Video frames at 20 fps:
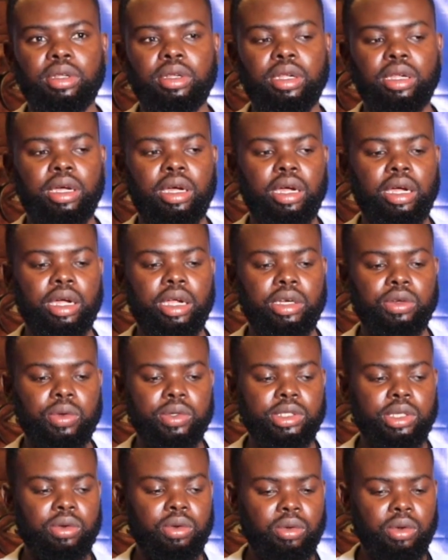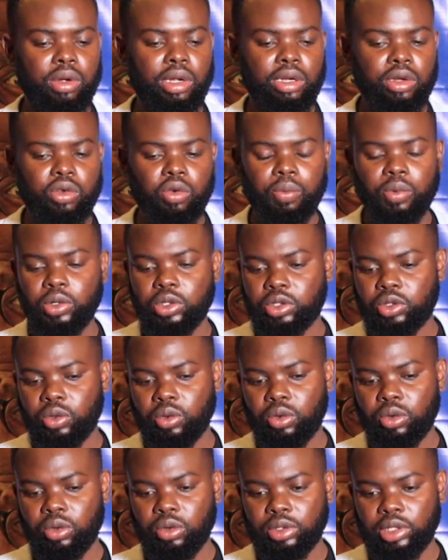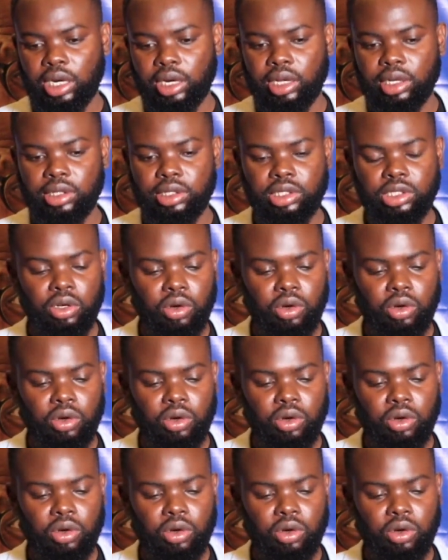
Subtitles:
Na tuweze and to push to talent.